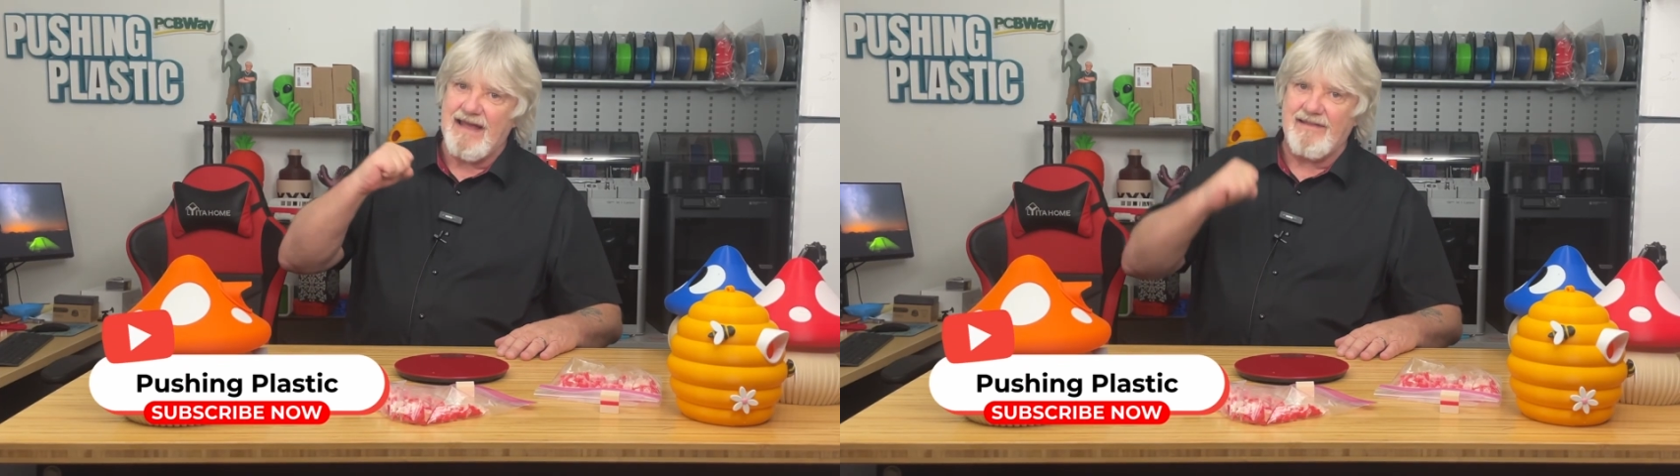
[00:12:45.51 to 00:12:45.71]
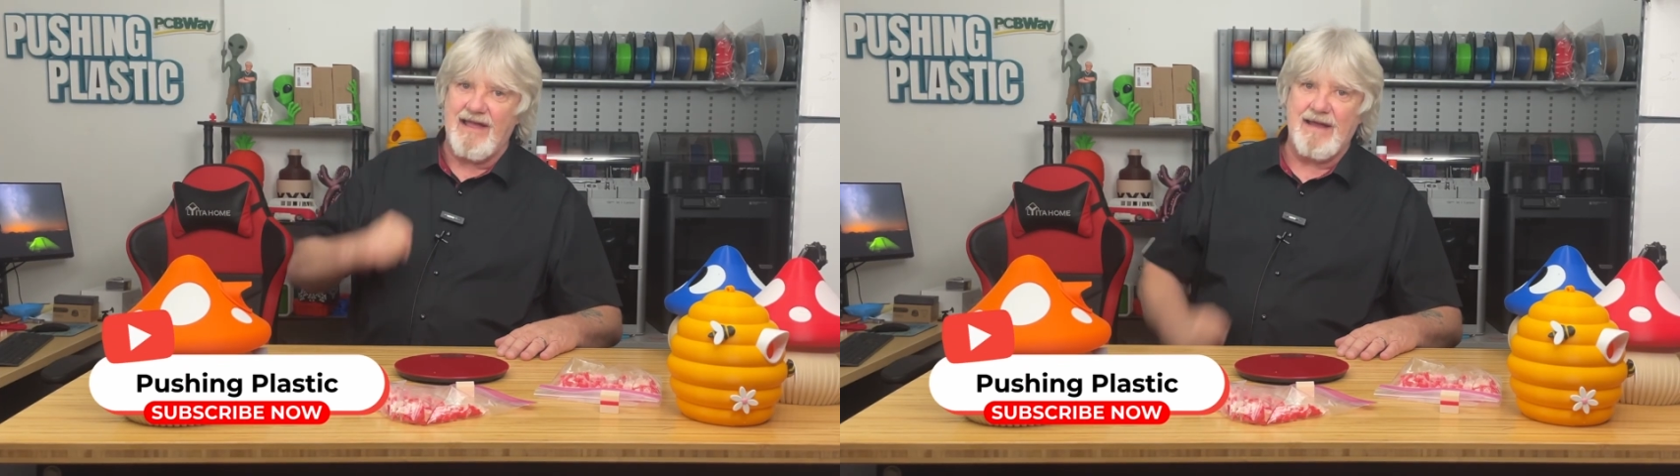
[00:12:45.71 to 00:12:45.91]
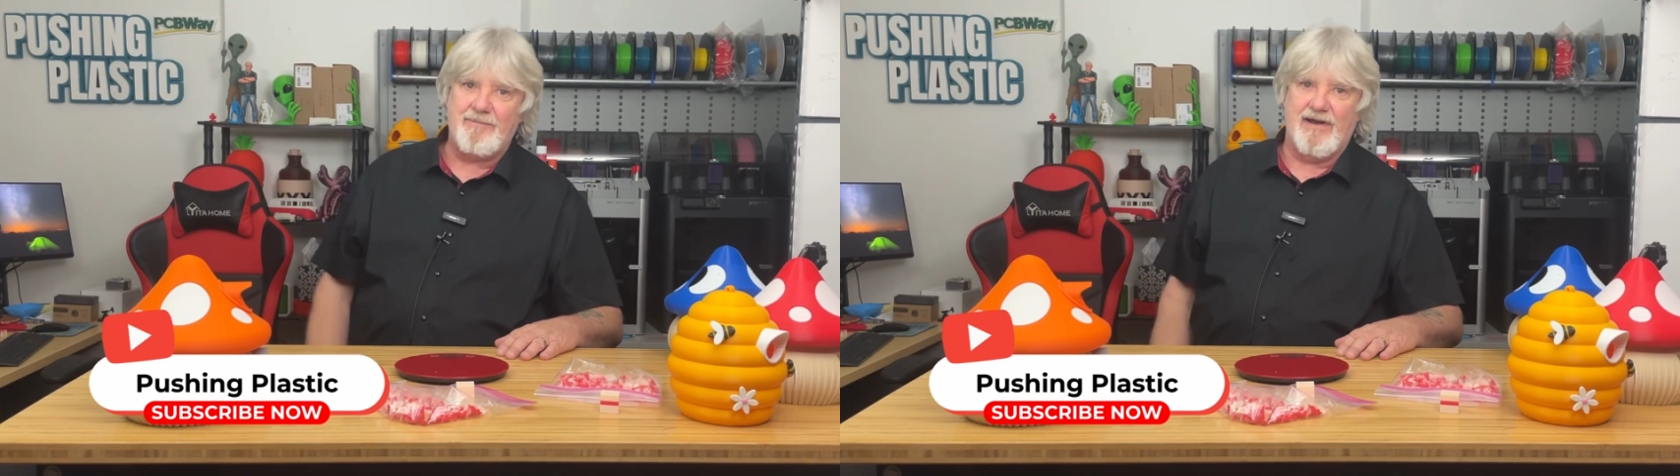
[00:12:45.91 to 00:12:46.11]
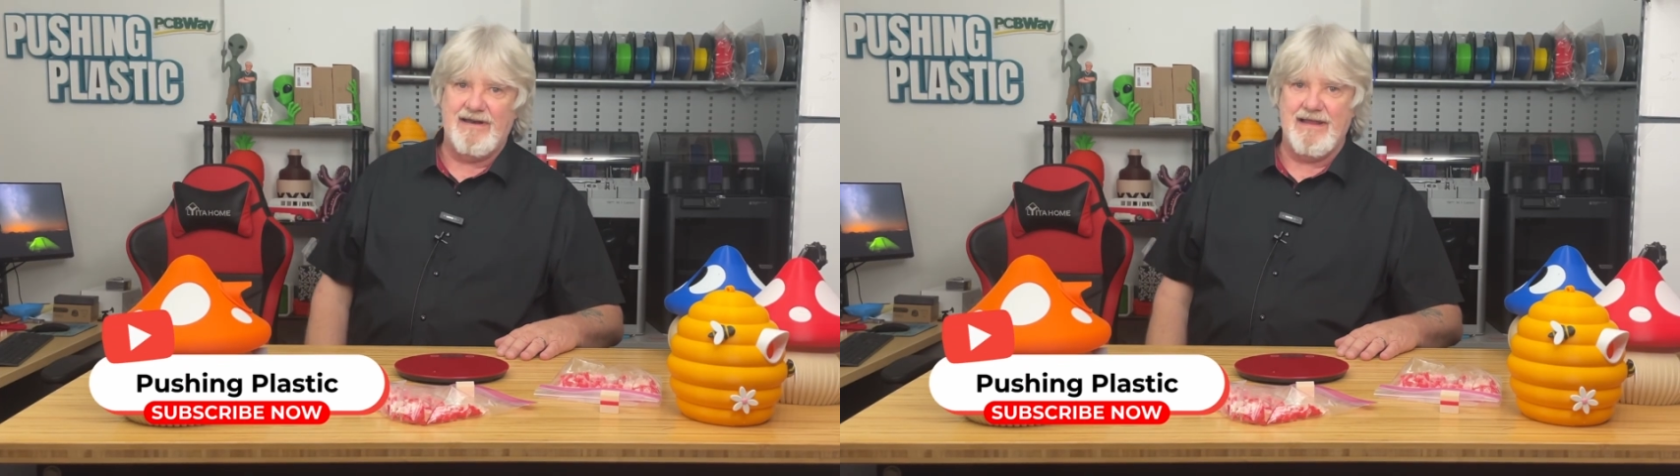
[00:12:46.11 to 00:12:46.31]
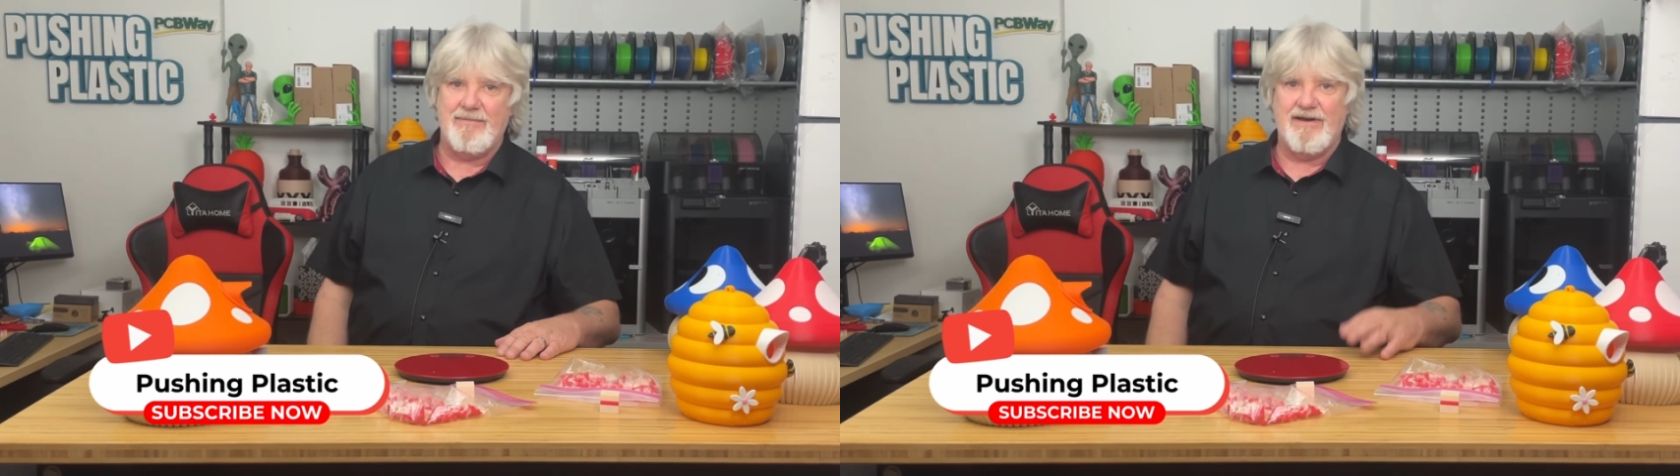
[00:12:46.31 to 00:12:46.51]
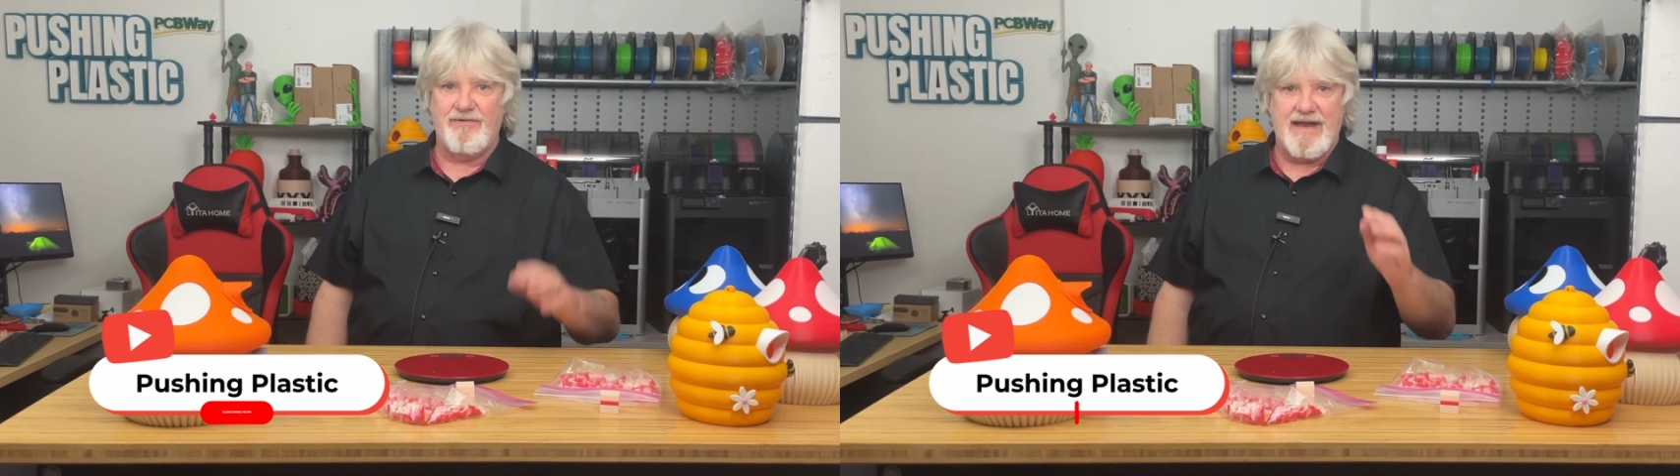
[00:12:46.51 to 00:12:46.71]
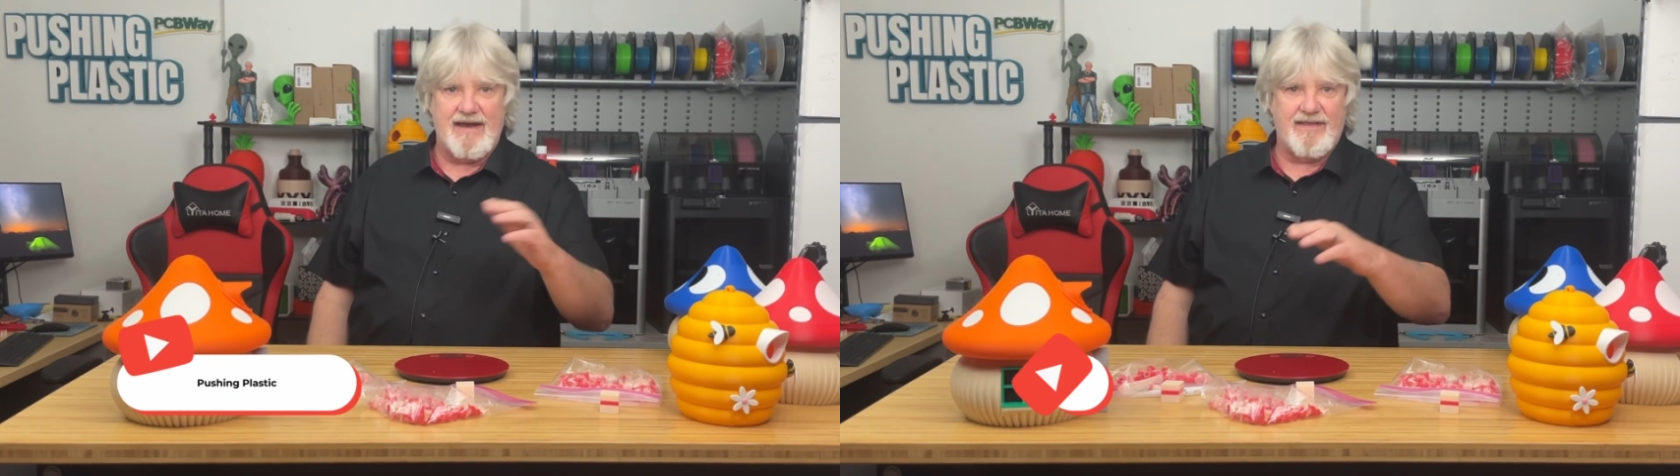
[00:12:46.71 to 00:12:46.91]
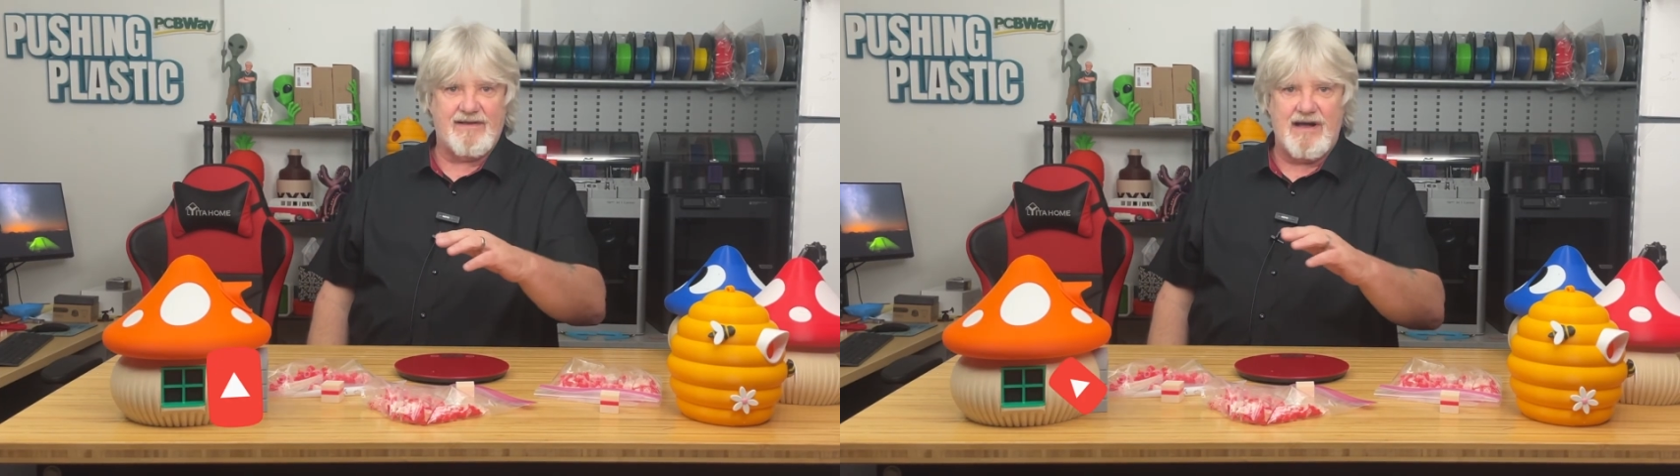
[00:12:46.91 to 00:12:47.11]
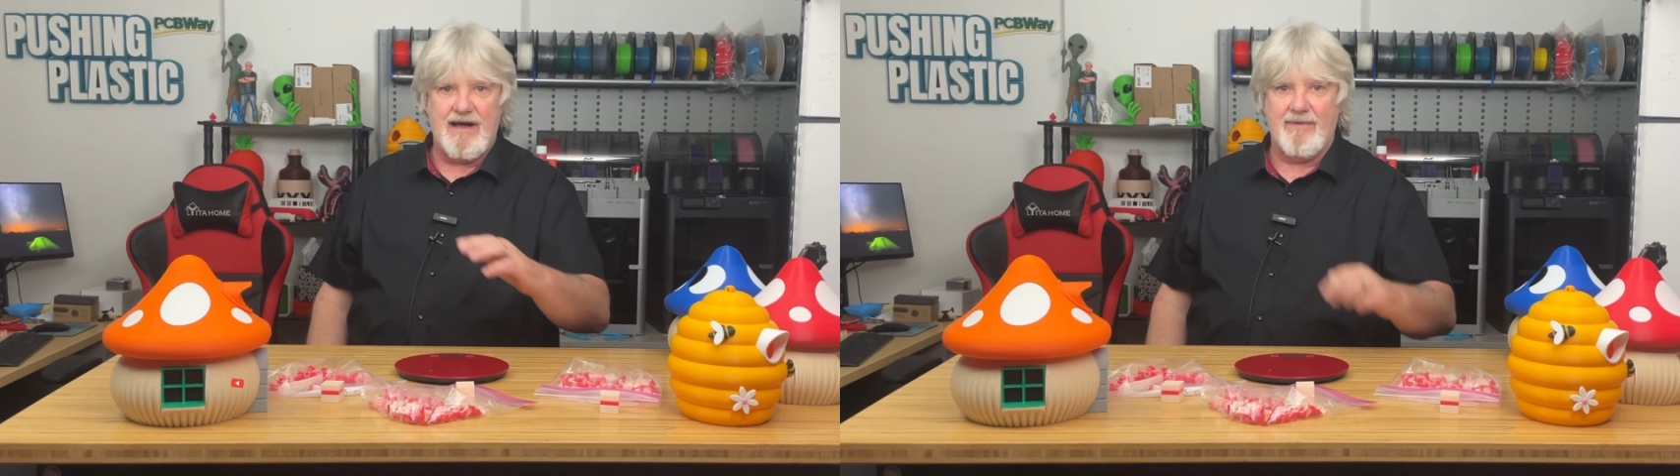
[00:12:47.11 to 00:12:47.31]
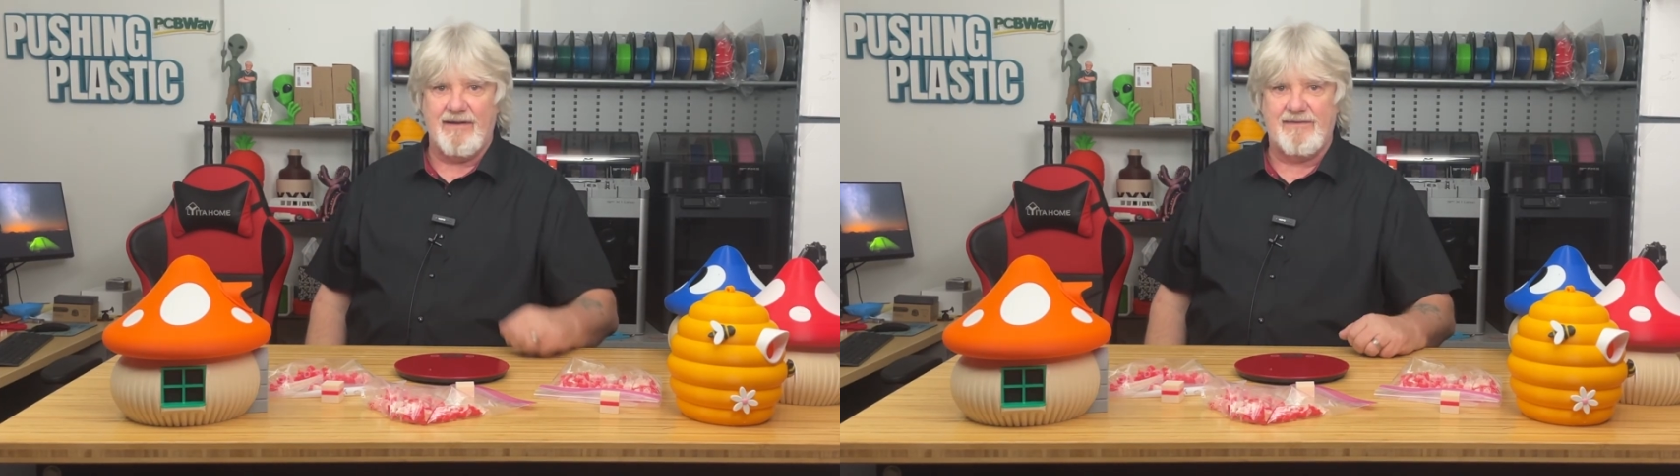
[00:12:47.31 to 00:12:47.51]
that like button and let me know down in the
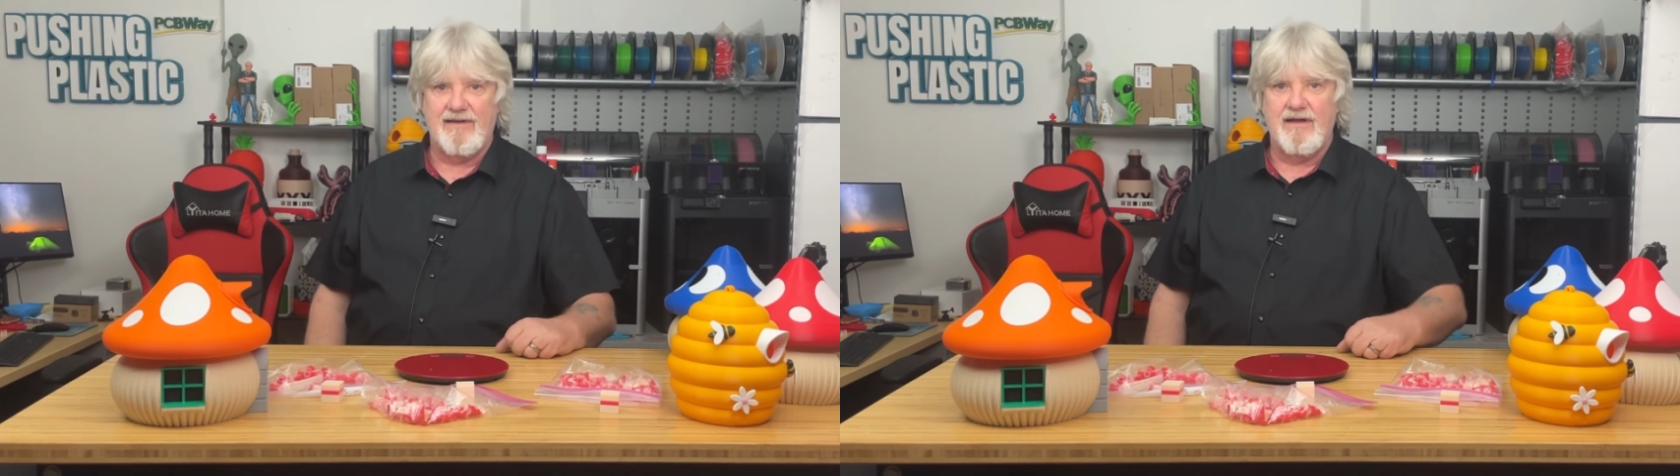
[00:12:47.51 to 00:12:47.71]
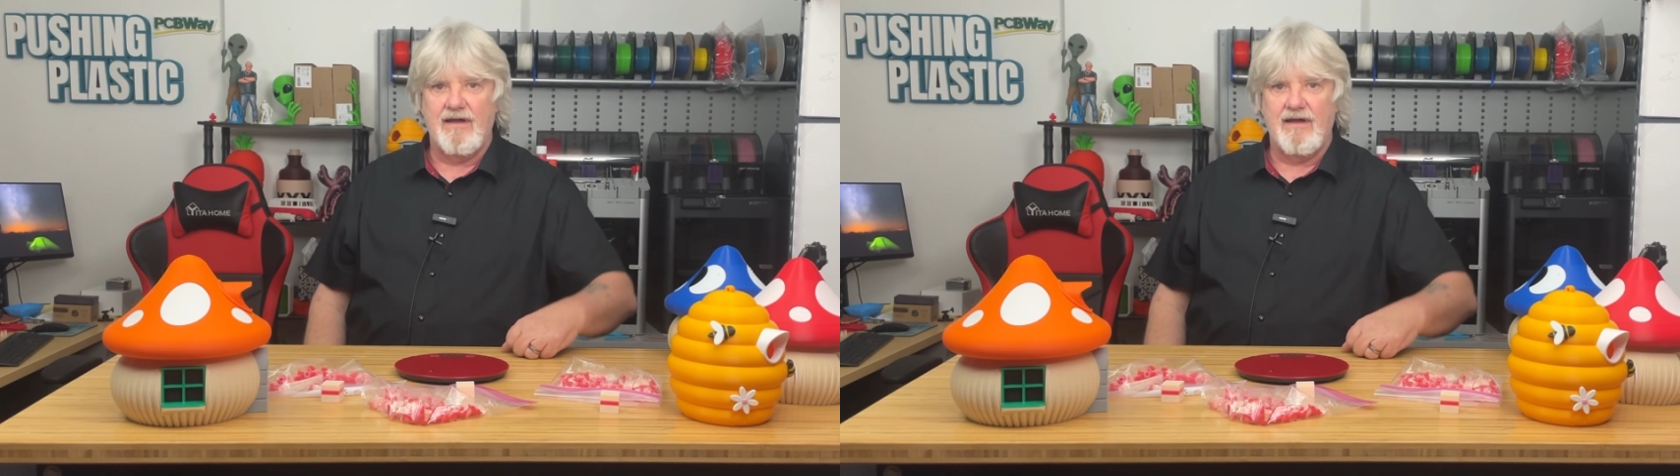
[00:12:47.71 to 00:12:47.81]
comments.